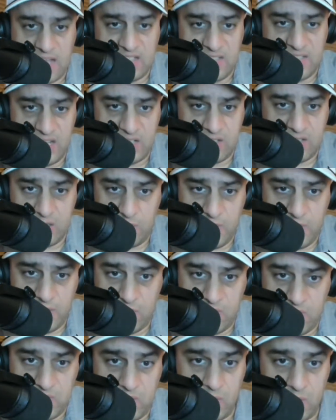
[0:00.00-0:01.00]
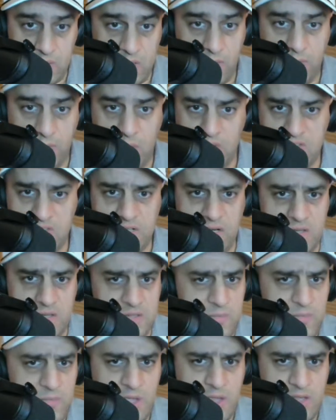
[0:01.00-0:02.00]
Not saying he's going to be the result. Of course,
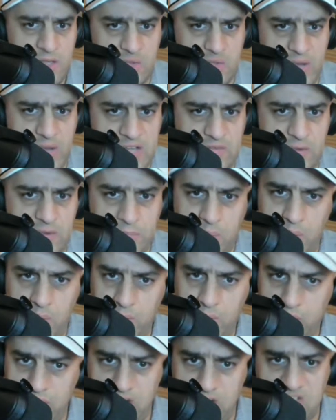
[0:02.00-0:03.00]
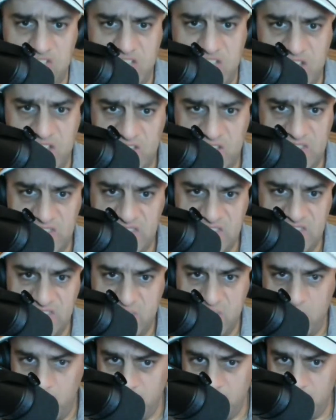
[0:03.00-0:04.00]
there's the transfer portal, there's
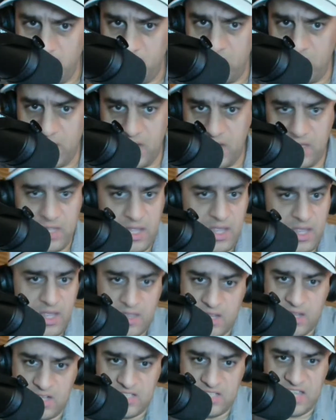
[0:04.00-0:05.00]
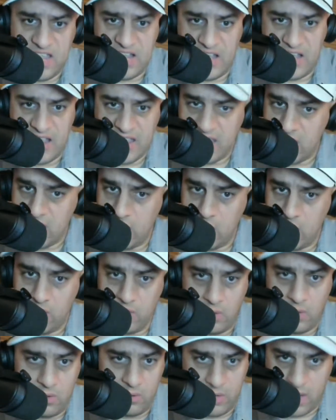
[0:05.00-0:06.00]
the recruiting, there's NIL
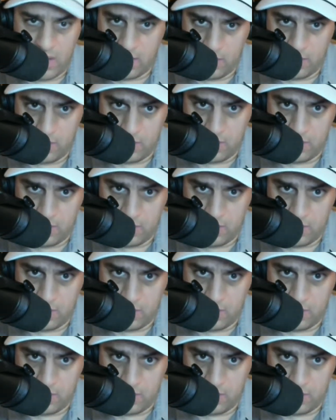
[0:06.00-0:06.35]
and all that